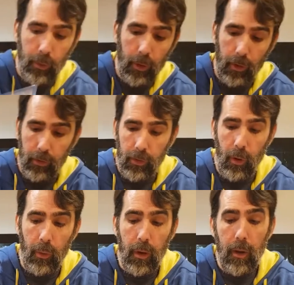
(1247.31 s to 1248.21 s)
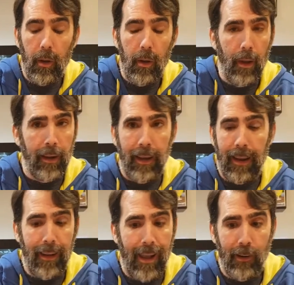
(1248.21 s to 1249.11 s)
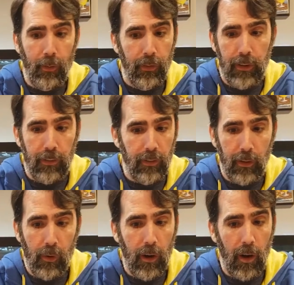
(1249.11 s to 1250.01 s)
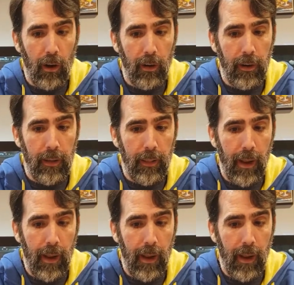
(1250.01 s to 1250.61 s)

Tutor. So, again, I don't see a single card in